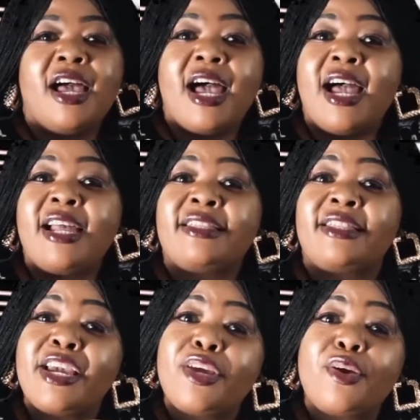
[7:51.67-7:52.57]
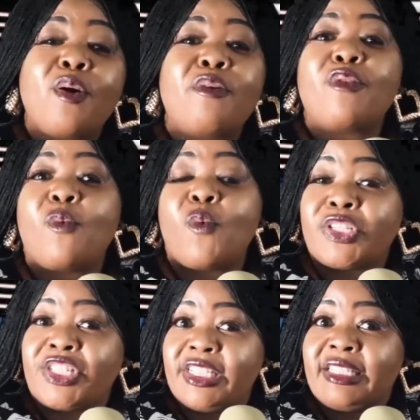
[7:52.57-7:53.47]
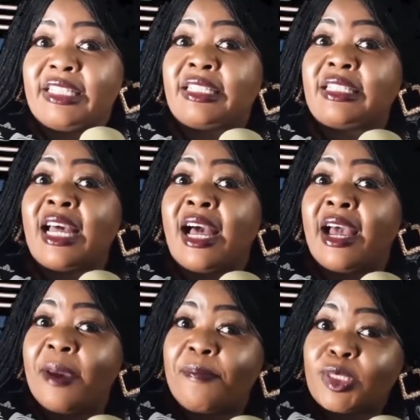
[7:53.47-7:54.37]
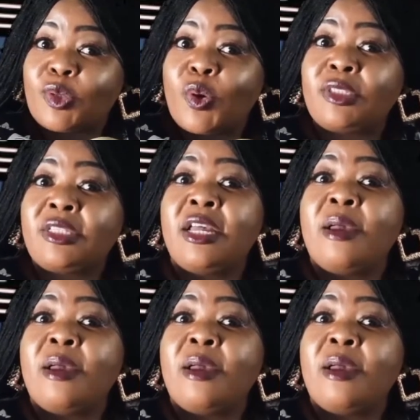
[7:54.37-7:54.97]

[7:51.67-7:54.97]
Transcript: And thank you all for watching this episode.